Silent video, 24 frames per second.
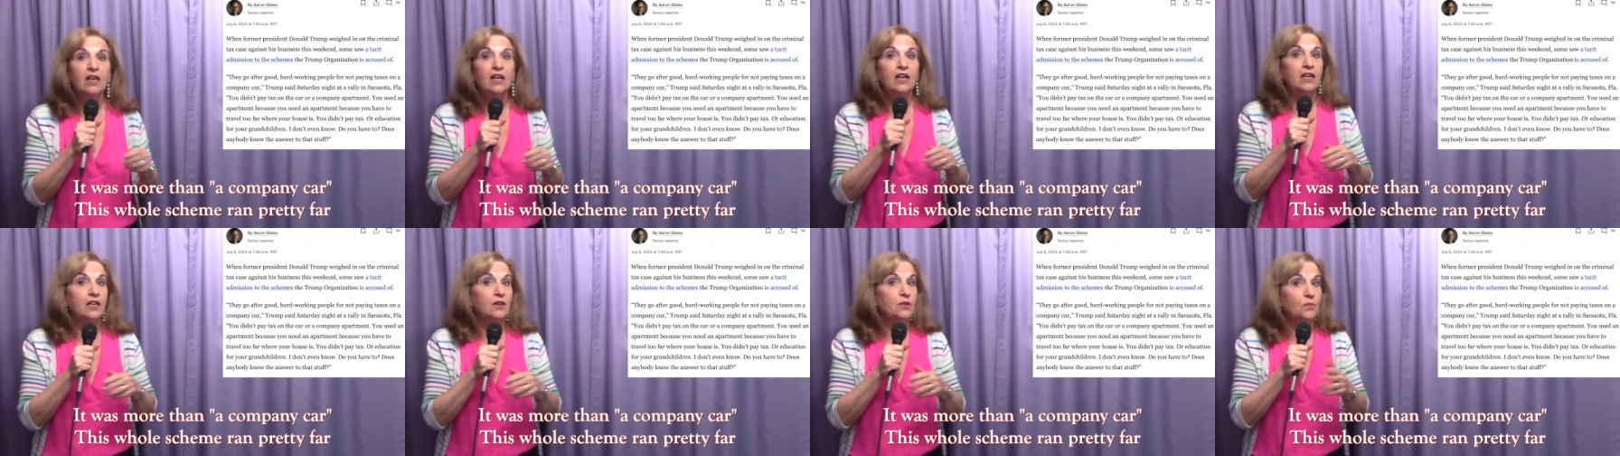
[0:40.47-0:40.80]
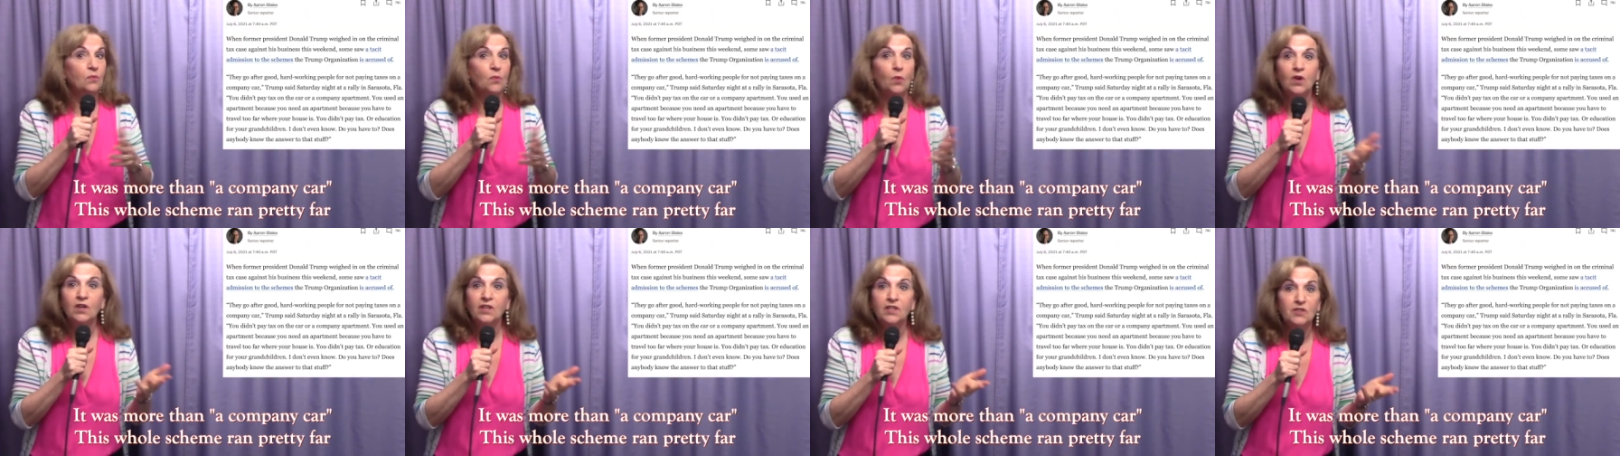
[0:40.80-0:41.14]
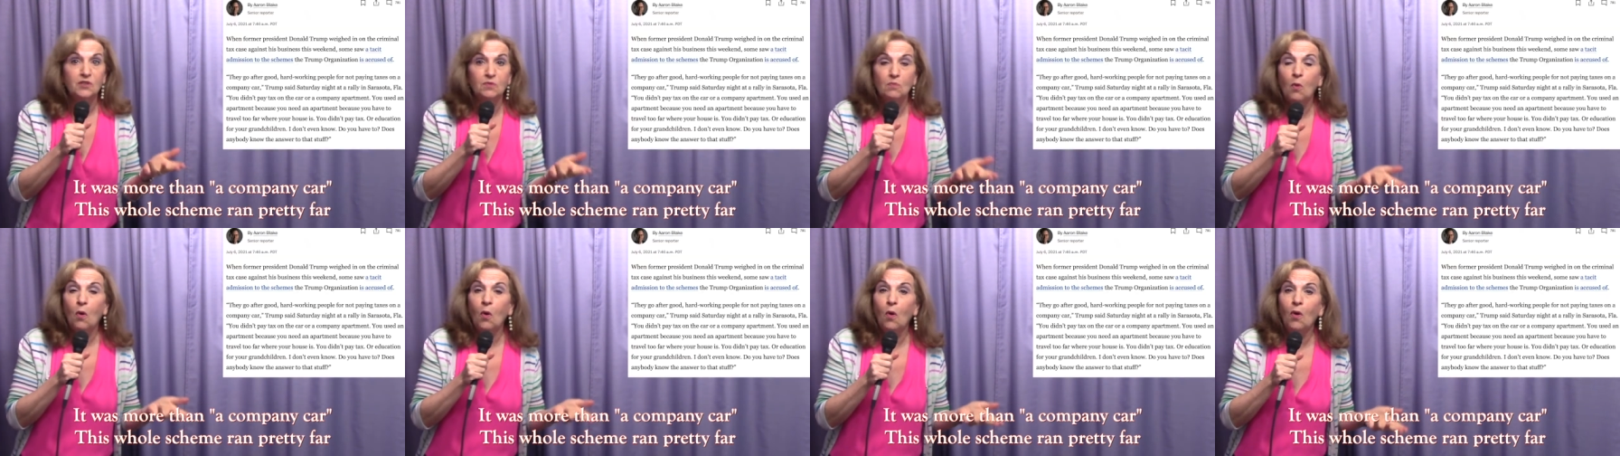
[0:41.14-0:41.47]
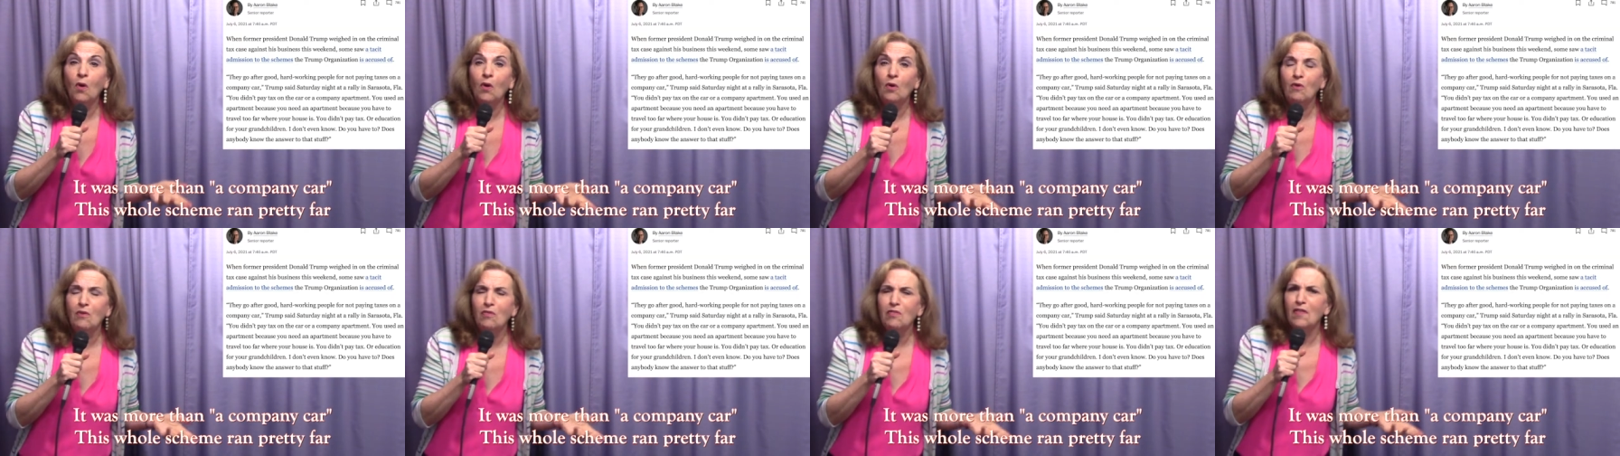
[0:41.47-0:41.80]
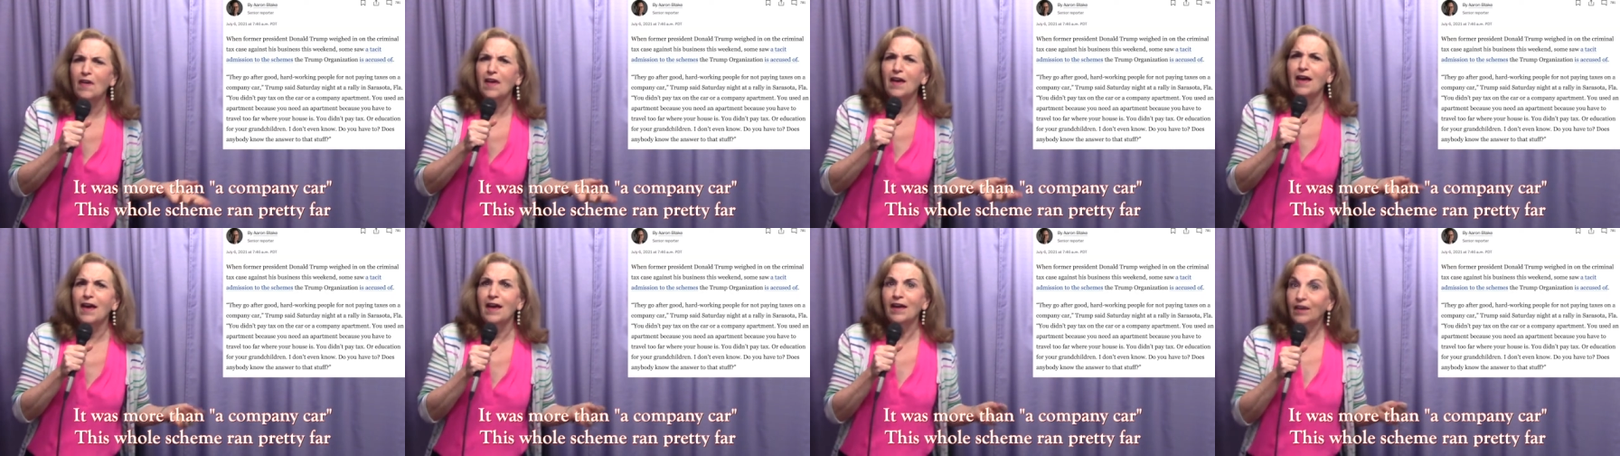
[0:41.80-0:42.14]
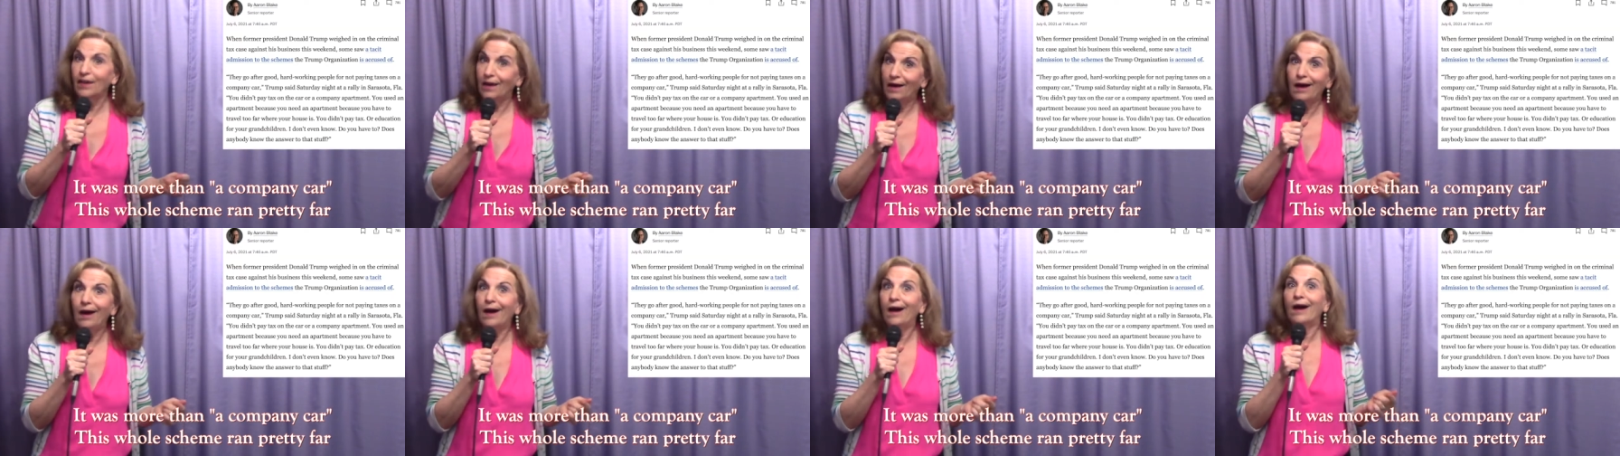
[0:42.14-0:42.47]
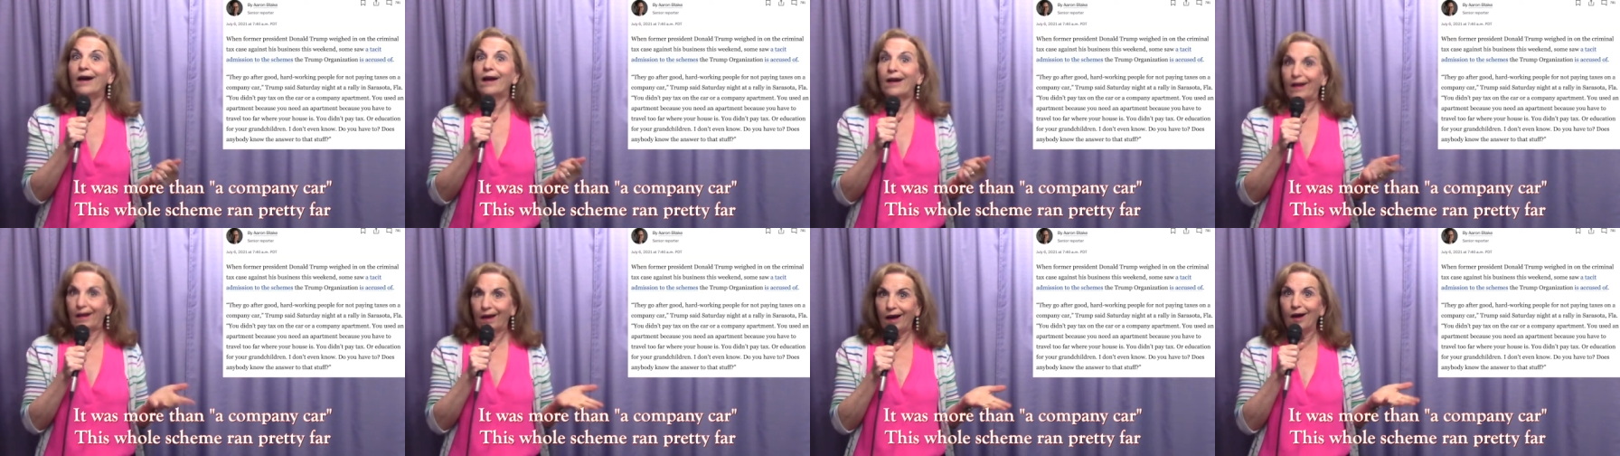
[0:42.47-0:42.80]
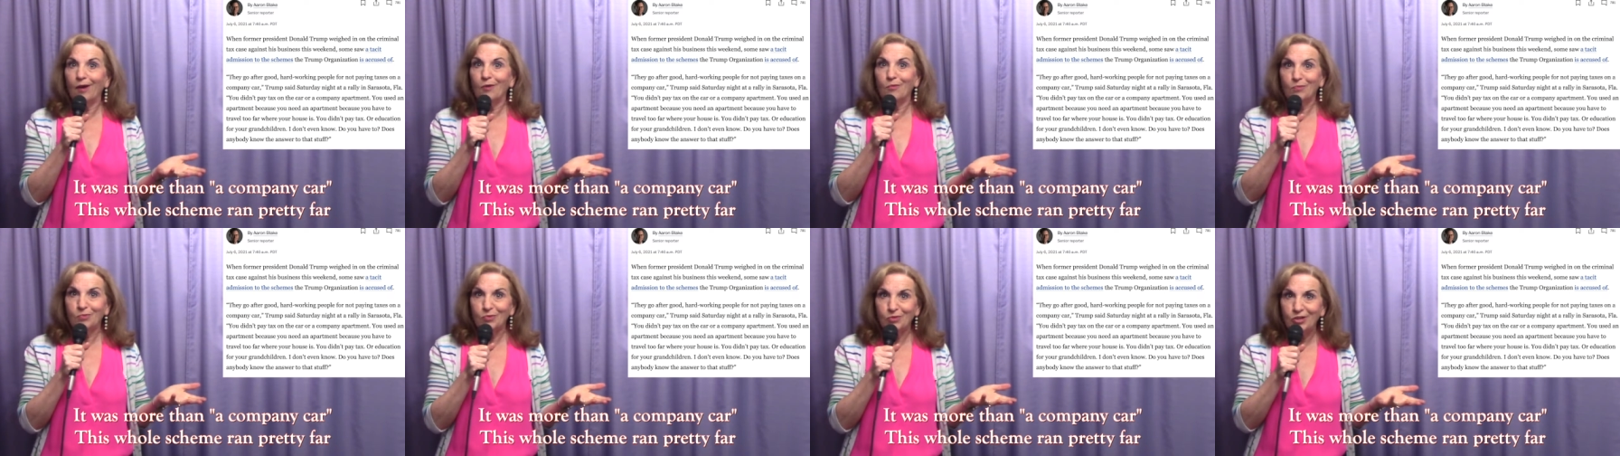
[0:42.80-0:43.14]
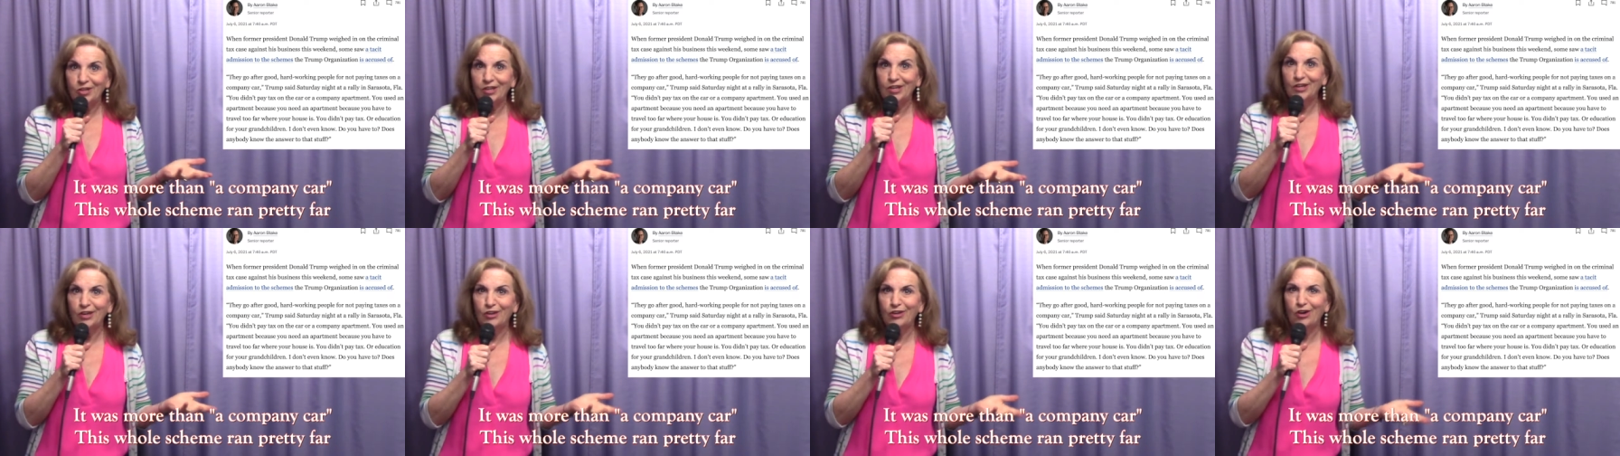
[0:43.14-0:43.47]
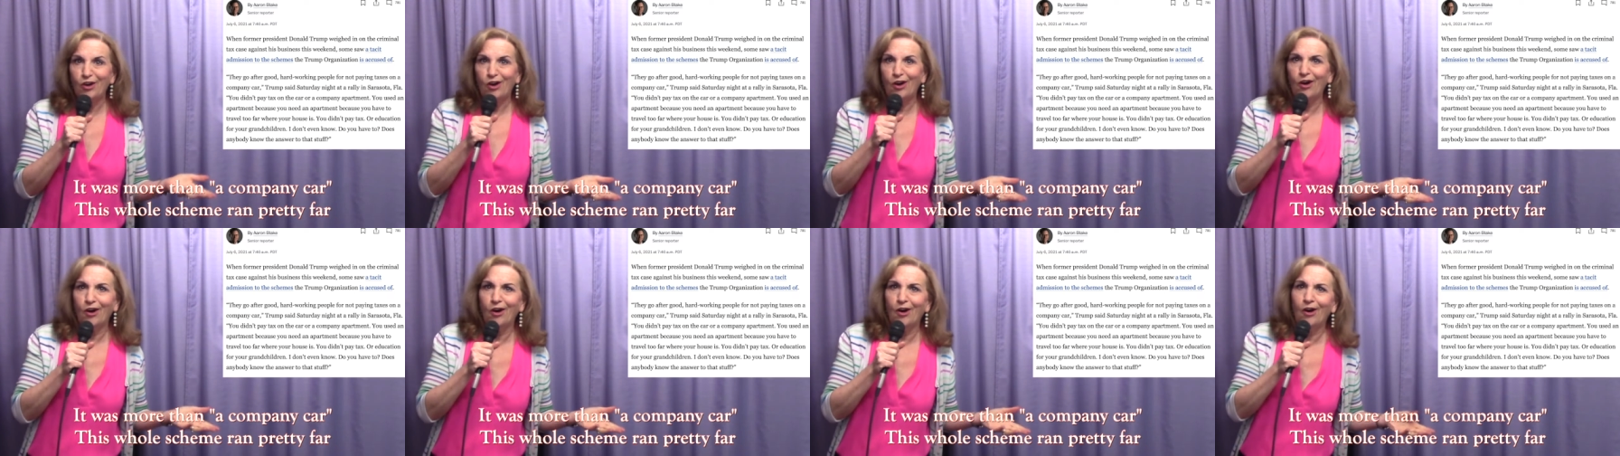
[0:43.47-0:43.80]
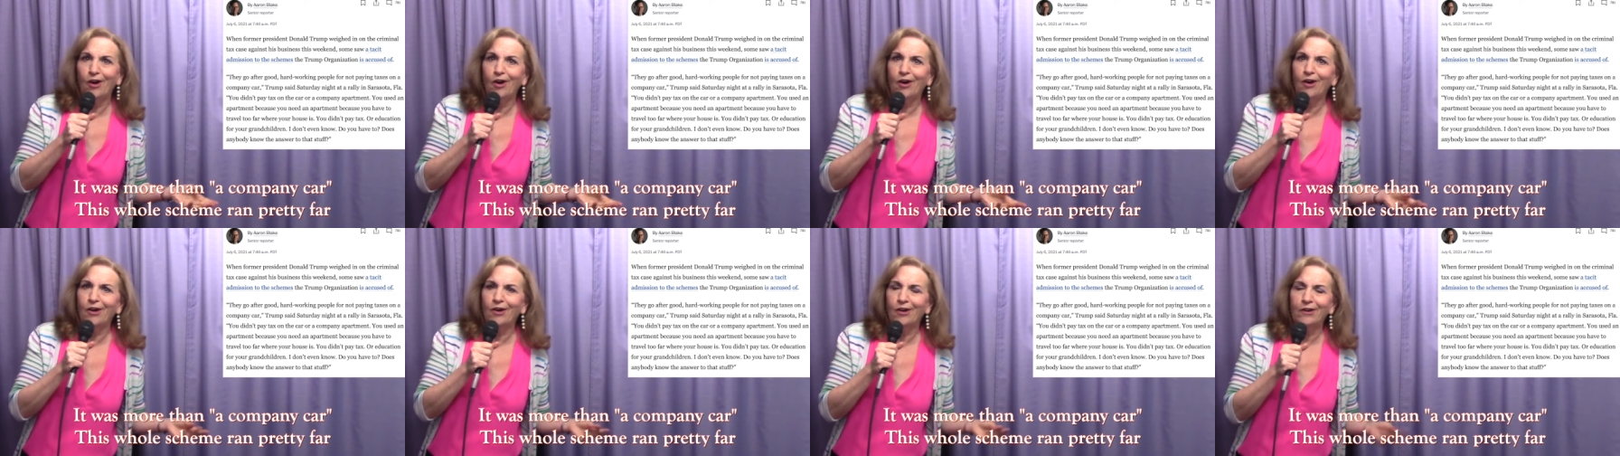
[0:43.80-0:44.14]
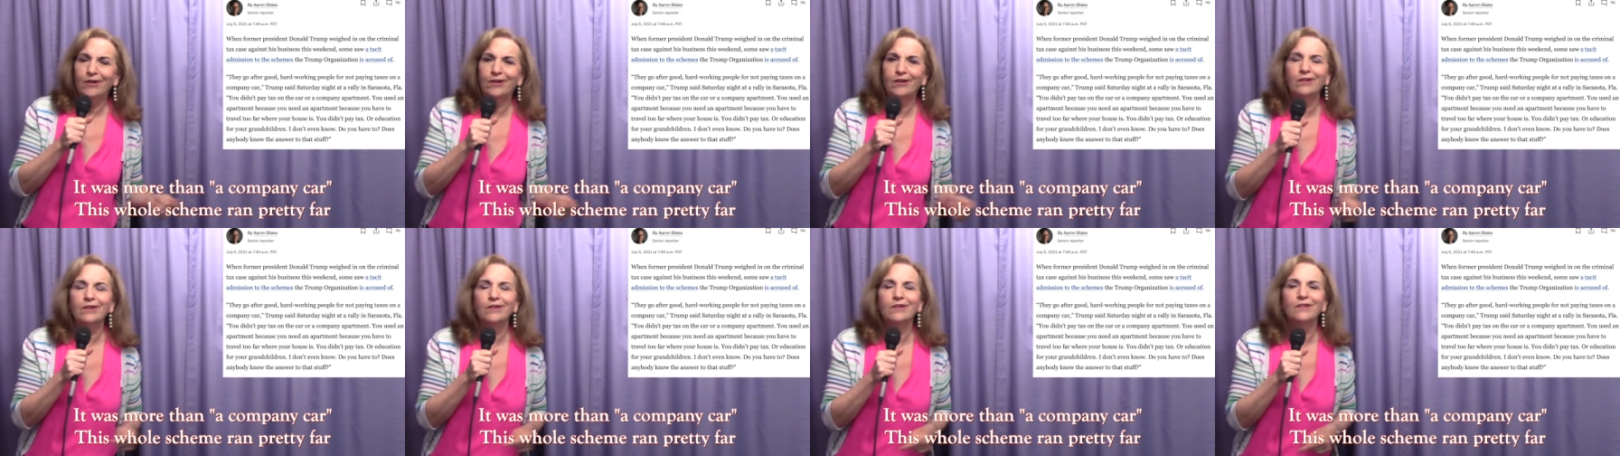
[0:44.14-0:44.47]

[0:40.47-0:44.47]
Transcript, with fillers: It was more than a company car.